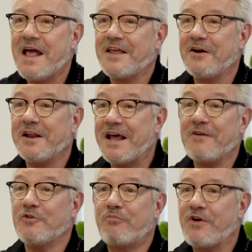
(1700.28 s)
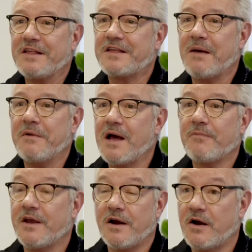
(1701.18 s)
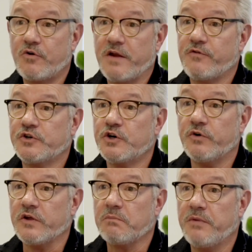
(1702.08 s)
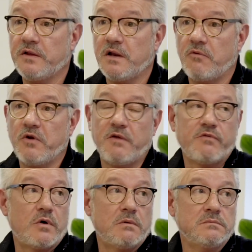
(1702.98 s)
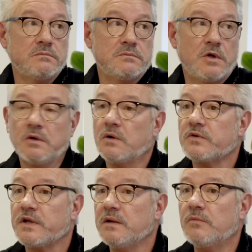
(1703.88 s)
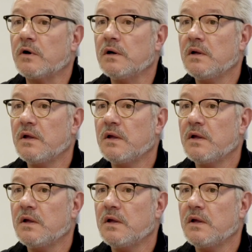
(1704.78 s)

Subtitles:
other day, the brands coming up here are great for tourists, but they're not really for locals anymore.